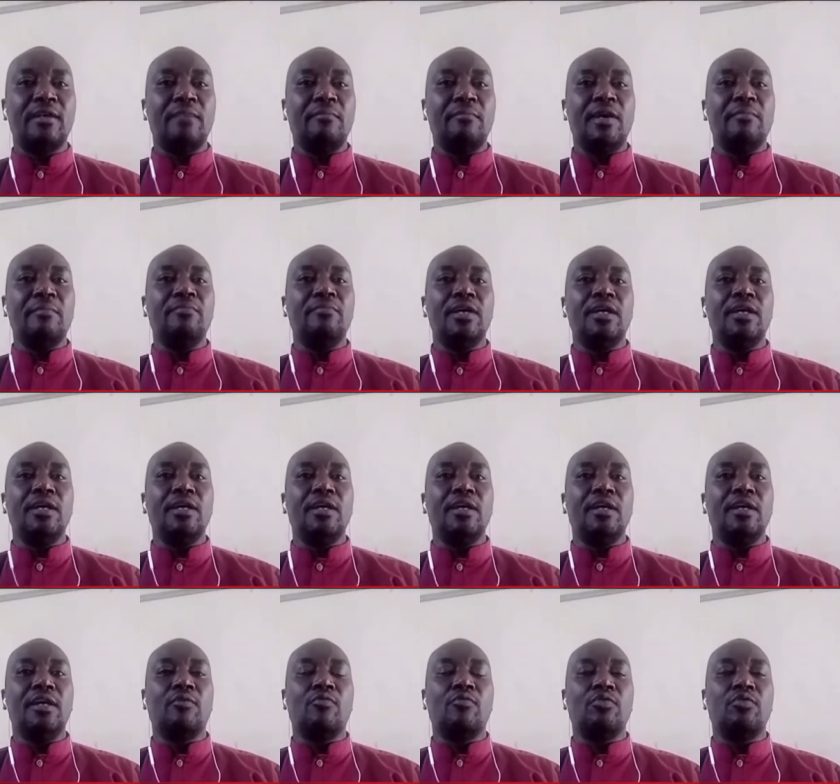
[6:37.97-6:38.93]

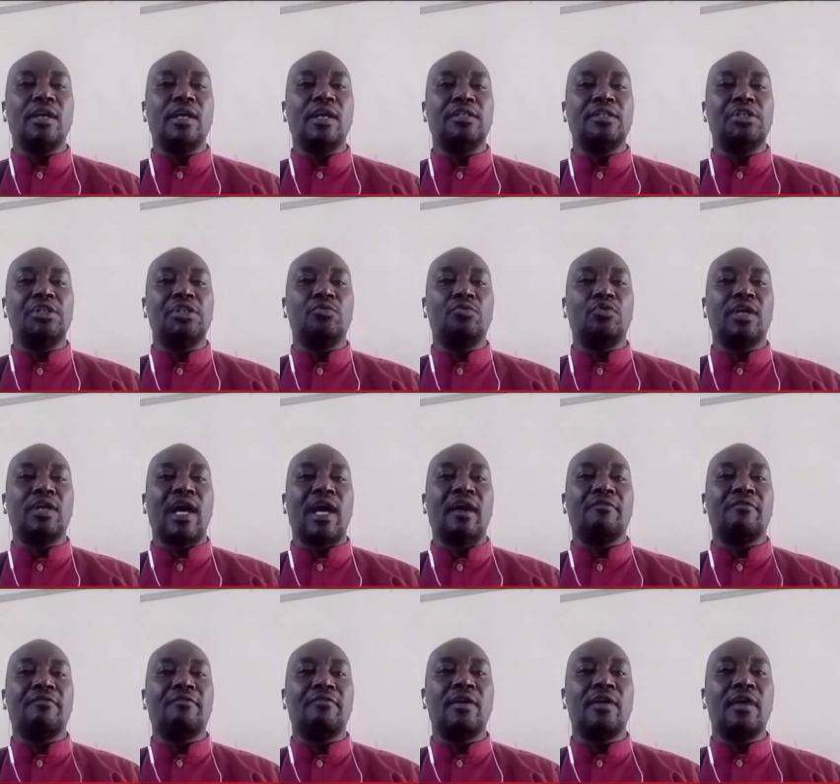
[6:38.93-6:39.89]
Maybe could, she could
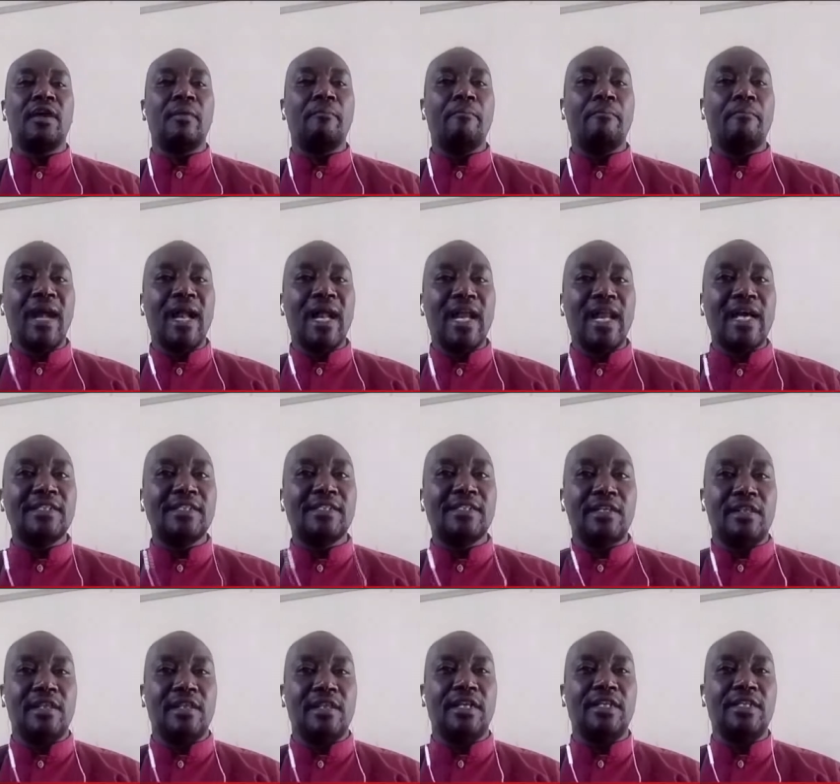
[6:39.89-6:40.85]
have
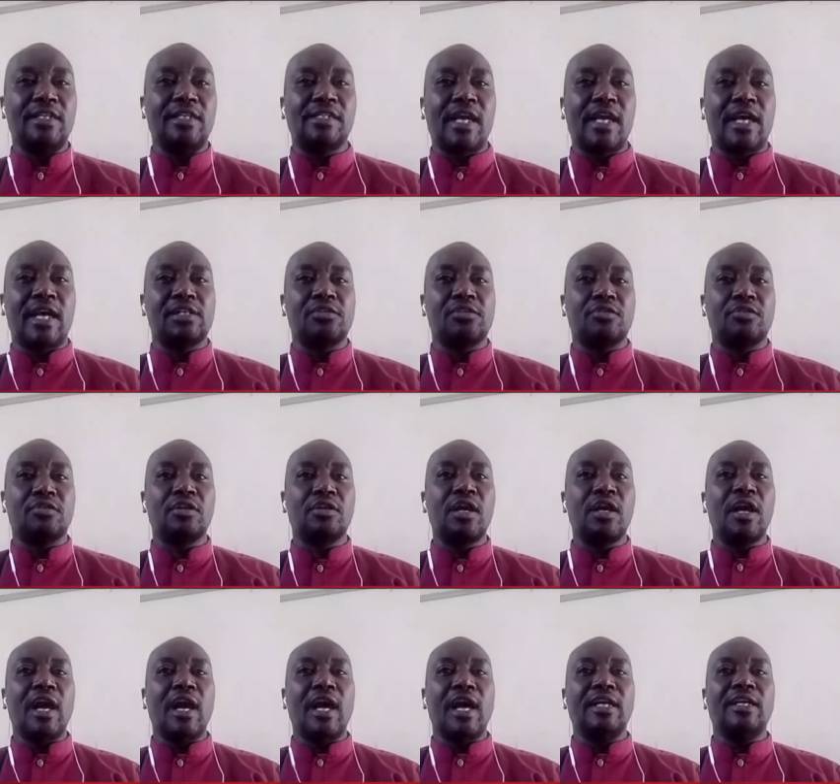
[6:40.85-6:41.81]
balanced the
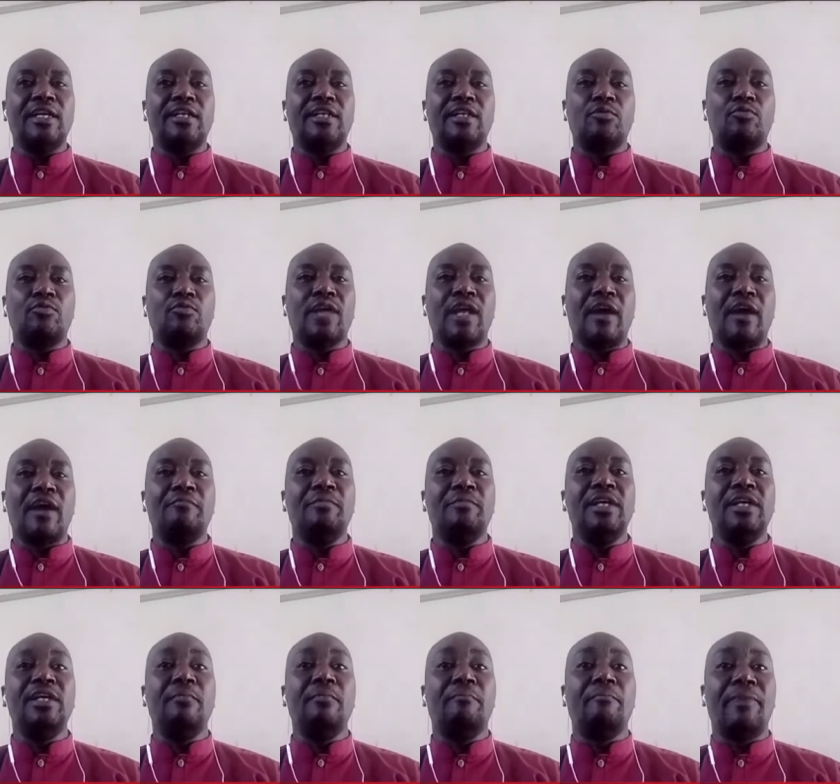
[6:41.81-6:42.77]
discussion, and it could have
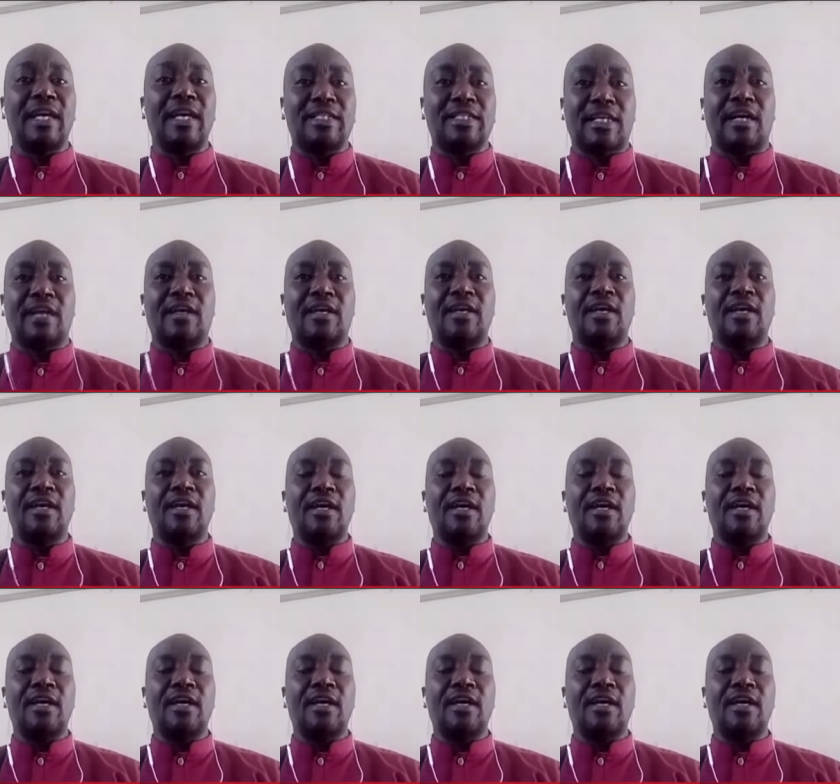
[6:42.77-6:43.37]
been better.